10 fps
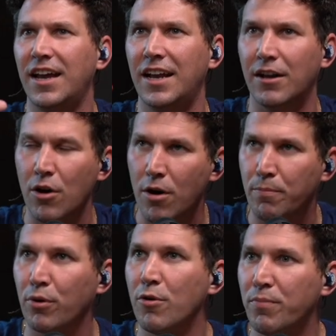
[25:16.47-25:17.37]
an
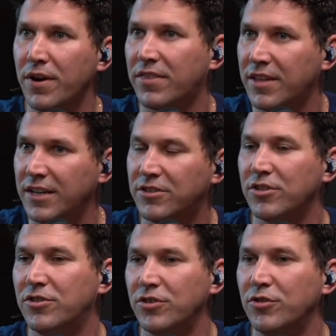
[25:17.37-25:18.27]
appropriate thing to
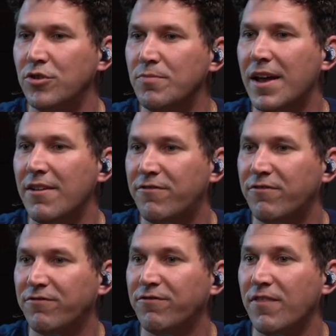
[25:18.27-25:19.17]
do, you may
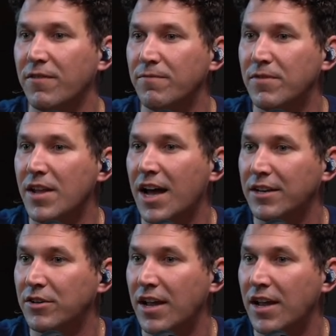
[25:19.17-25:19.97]
f- not